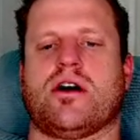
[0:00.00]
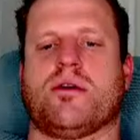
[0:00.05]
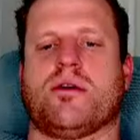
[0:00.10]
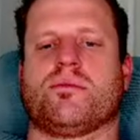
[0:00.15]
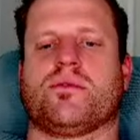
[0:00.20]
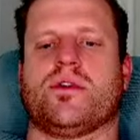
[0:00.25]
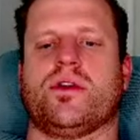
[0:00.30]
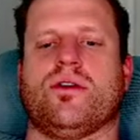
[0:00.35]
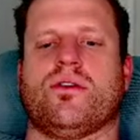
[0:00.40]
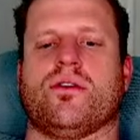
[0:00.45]

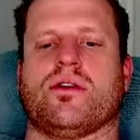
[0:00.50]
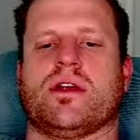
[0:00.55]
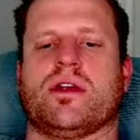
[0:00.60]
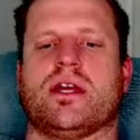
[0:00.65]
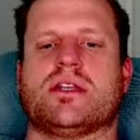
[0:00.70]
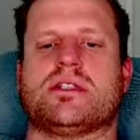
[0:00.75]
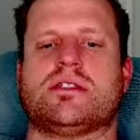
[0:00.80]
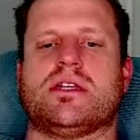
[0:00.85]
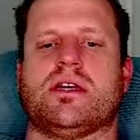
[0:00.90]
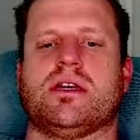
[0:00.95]

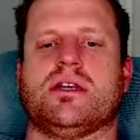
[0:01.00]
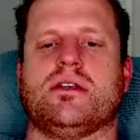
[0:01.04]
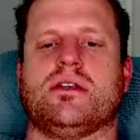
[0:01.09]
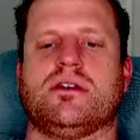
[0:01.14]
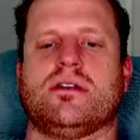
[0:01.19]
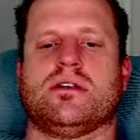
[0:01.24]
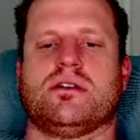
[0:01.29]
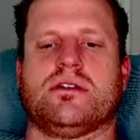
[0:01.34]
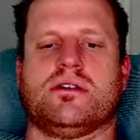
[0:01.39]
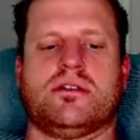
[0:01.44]
reorienting
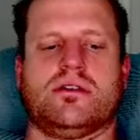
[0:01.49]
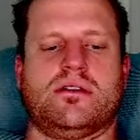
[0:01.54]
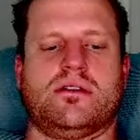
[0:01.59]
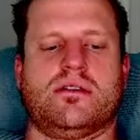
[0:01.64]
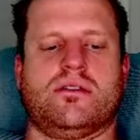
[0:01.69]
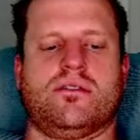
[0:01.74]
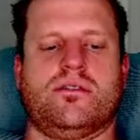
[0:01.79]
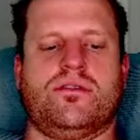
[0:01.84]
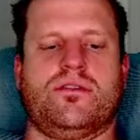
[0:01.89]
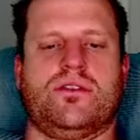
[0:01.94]

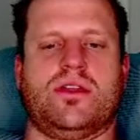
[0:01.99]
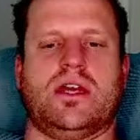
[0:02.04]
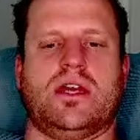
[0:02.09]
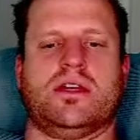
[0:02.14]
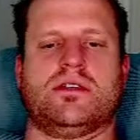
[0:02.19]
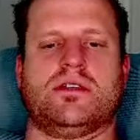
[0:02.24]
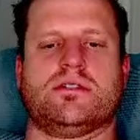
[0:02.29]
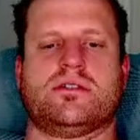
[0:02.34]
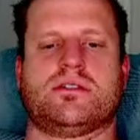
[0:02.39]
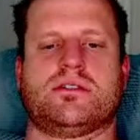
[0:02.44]

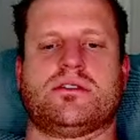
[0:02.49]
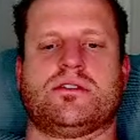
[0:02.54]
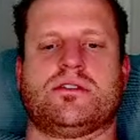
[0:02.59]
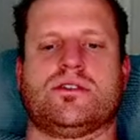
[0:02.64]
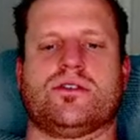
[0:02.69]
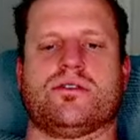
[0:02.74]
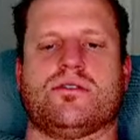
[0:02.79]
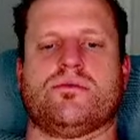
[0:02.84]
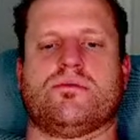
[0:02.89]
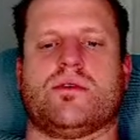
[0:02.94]
things to
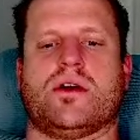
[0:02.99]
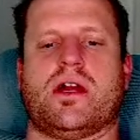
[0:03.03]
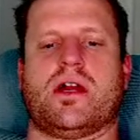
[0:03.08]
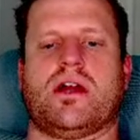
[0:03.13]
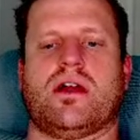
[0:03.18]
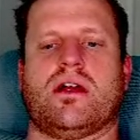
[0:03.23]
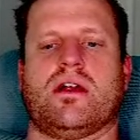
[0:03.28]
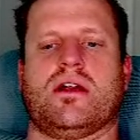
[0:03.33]
where